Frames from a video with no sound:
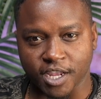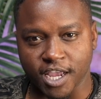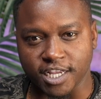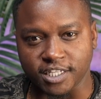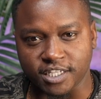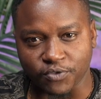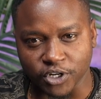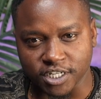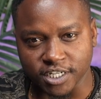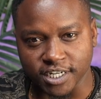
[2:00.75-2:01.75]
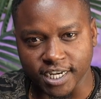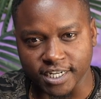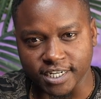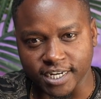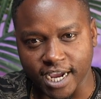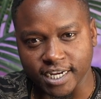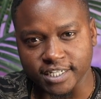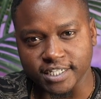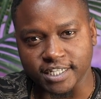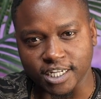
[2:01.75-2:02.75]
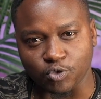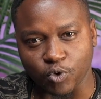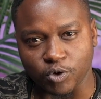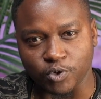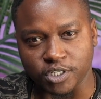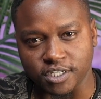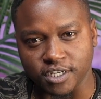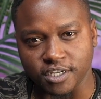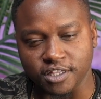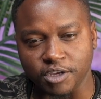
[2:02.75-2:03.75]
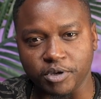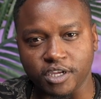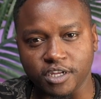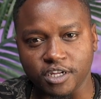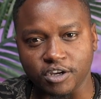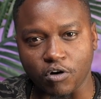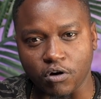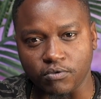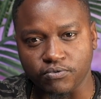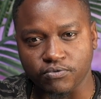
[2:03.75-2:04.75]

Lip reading: In 1789, that's when we see the beginning of